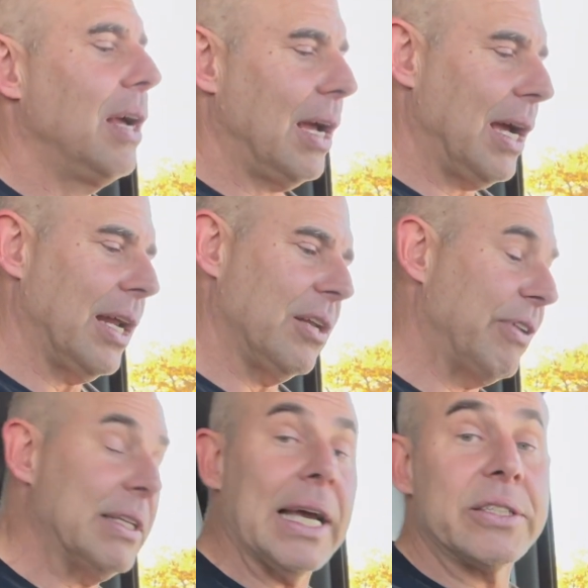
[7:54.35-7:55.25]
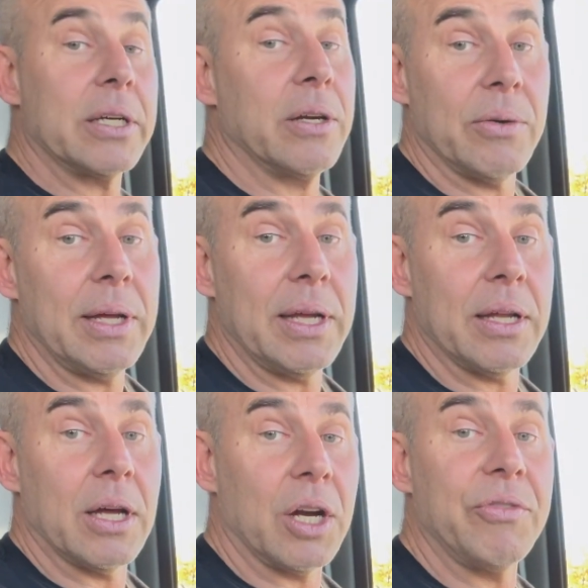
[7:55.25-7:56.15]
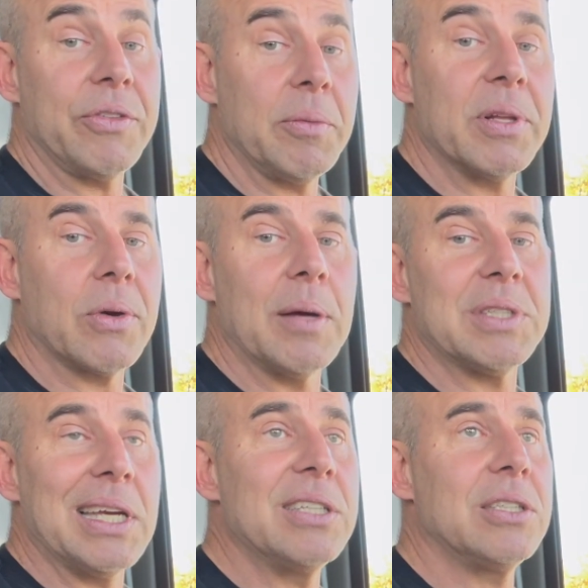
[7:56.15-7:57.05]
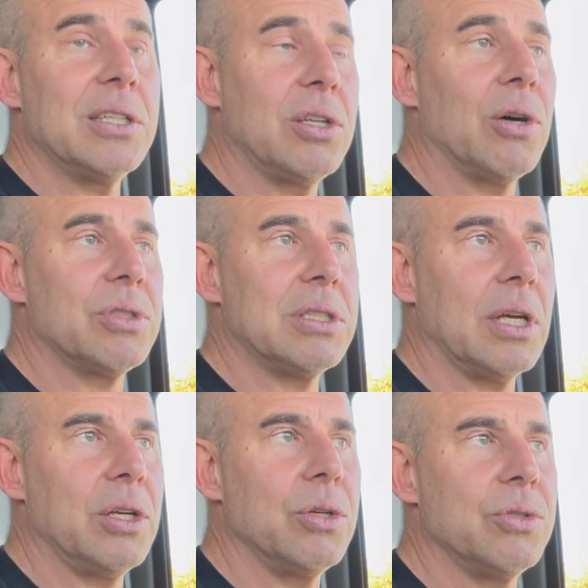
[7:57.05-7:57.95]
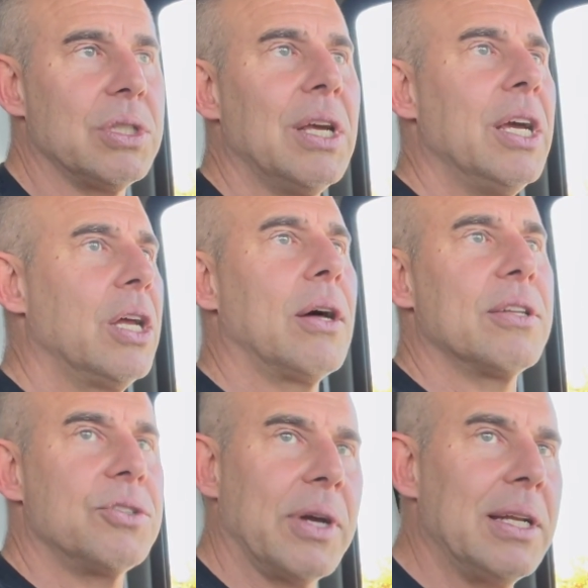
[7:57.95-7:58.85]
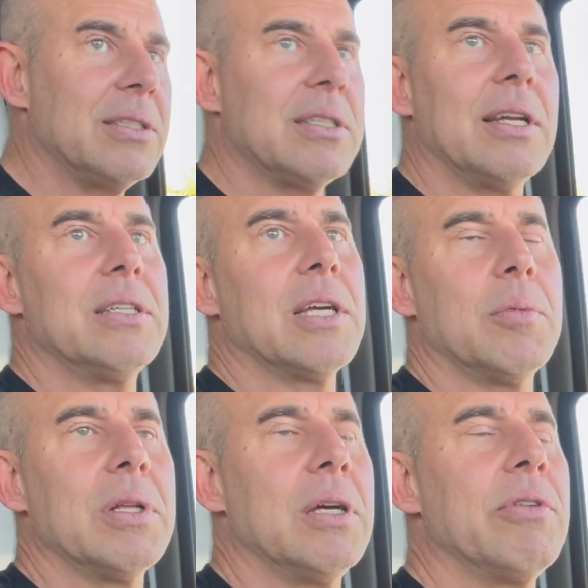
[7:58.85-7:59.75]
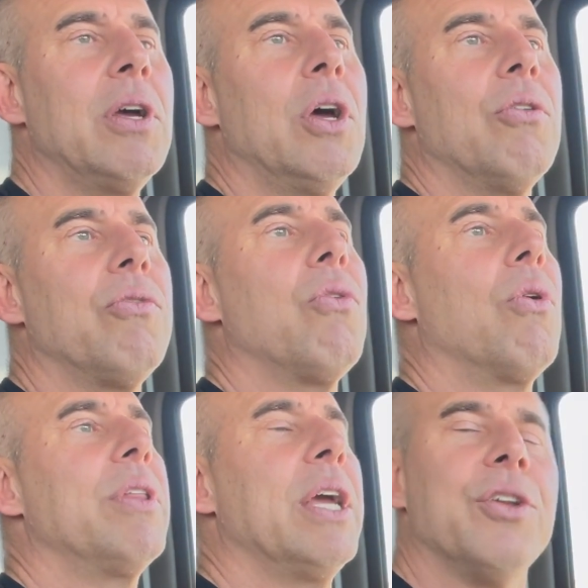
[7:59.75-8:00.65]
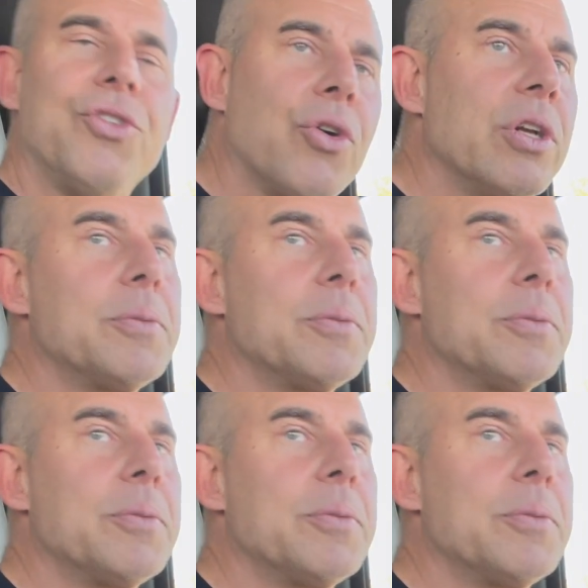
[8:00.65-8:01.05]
And a fantastic ingredient. 150 milligrams is the dose that they used in all the training studies, I believe, for the endurance